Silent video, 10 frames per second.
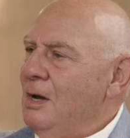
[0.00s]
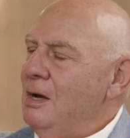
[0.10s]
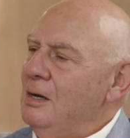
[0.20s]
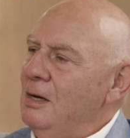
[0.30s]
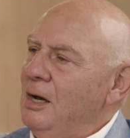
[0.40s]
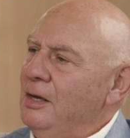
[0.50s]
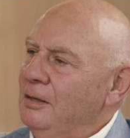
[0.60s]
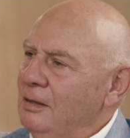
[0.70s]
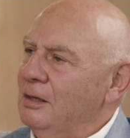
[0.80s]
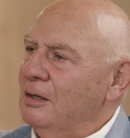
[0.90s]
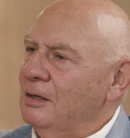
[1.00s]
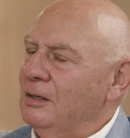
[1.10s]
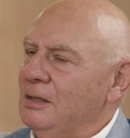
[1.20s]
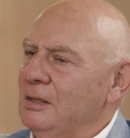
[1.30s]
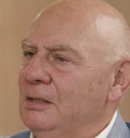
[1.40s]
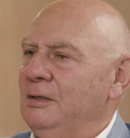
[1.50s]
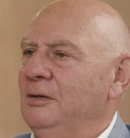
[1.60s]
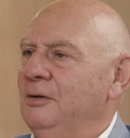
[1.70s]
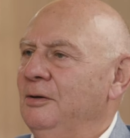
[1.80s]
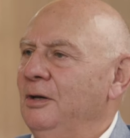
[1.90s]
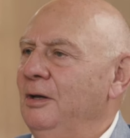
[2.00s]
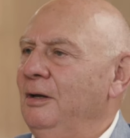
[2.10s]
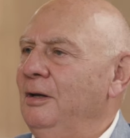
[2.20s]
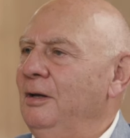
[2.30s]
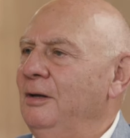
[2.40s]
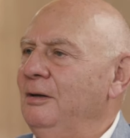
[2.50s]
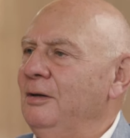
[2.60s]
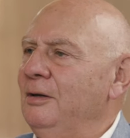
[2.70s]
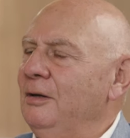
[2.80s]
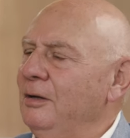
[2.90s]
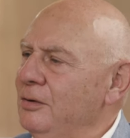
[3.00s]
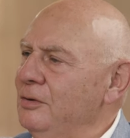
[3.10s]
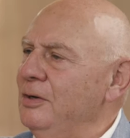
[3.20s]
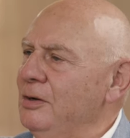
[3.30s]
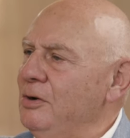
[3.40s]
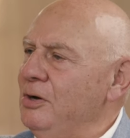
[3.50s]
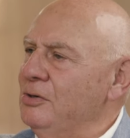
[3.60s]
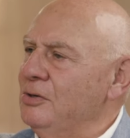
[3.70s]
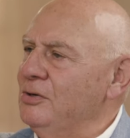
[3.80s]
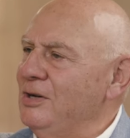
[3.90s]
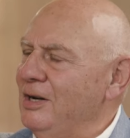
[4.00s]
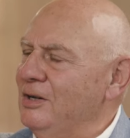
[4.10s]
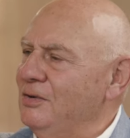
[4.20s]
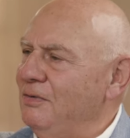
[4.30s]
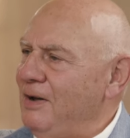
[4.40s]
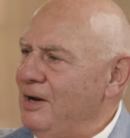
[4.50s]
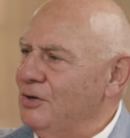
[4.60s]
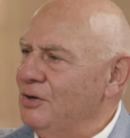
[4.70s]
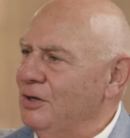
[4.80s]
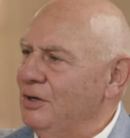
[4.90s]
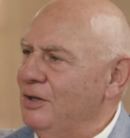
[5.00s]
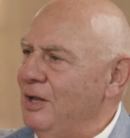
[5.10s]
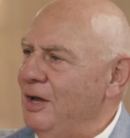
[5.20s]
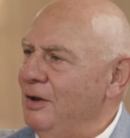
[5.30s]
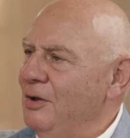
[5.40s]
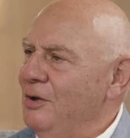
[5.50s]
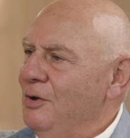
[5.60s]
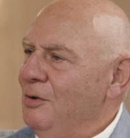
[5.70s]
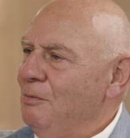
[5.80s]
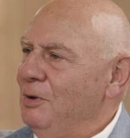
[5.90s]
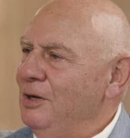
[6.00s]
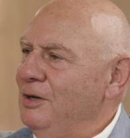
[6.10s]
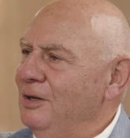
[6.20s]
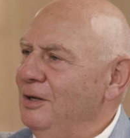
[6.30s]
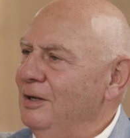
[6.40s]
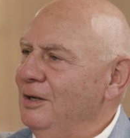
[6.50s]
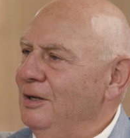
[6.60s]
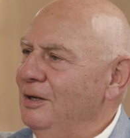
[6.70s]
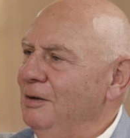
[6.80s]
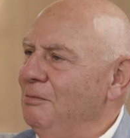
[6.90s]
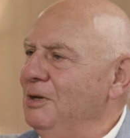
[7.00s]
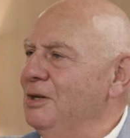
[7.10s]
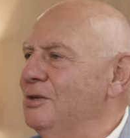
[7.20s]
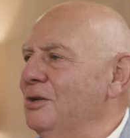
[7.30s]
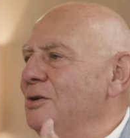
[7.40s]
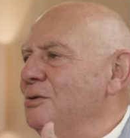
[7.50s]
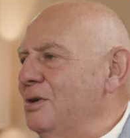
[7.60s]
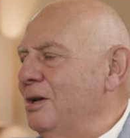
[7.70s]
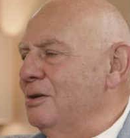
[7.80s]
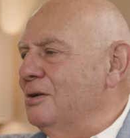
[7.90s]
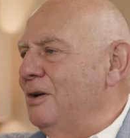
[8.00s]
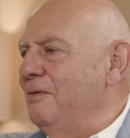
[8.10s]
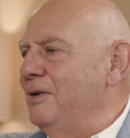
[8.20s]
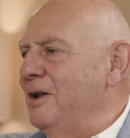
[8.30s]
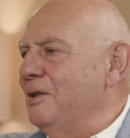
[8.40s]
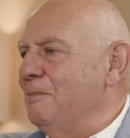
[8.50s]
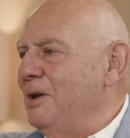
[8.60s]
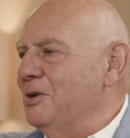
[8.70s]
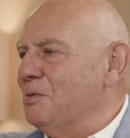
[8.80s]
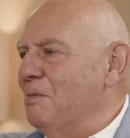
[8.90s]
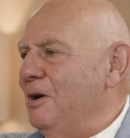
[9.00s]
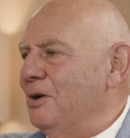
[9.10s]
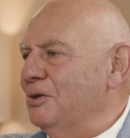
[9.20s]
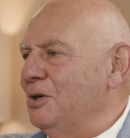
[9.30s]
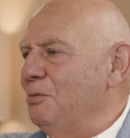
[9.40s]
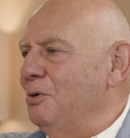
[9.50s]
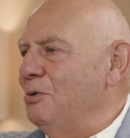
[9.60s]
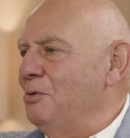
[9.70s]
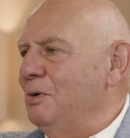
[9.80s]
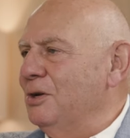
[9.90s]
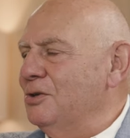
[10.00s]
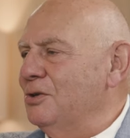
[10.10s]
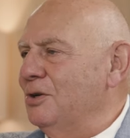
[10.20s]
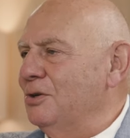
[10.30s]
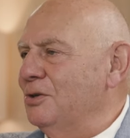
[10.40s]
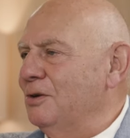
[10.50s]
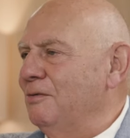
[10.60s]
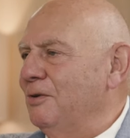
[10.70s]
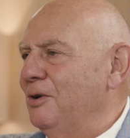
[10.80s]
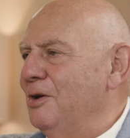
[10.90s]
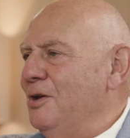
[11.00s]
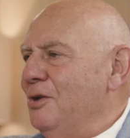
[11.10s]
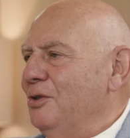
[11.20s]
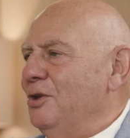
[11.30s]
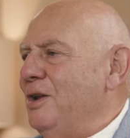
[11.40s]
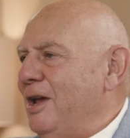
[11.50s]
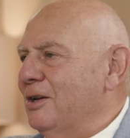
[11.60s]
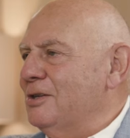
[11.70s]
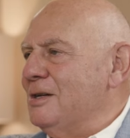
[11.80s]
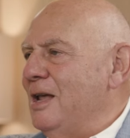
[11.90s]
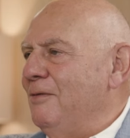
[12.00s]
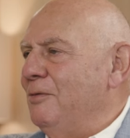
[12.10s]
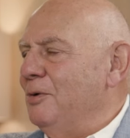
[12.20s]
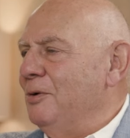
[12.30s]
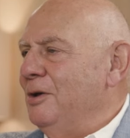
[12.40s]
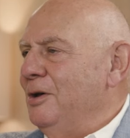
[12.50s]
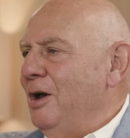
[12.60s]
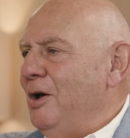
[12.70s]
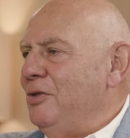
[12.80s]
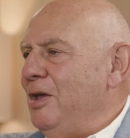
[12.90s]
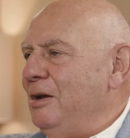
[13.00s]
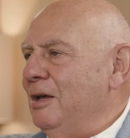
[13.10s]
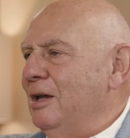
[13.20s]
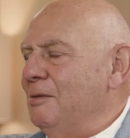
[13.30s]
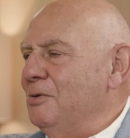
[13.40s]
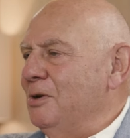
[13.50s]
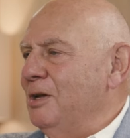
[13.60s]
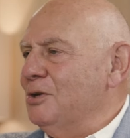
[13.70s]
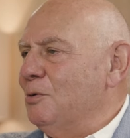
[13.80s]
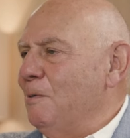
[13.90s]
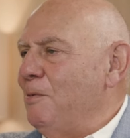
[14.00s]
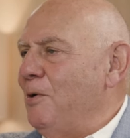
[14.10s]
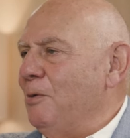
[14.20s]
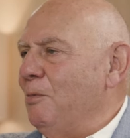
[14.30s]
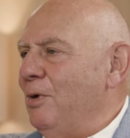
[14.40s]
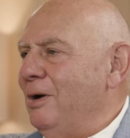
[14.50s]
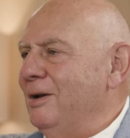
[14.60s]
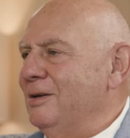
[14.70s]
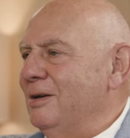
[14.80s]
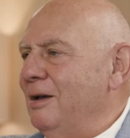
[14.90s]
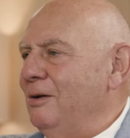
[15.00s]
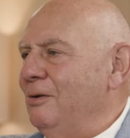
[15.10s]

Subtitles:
I think there is a satisfaction in that, but it means that you set yourself another benchmark. So we're always searching for the next level. And then it gets to a point where it's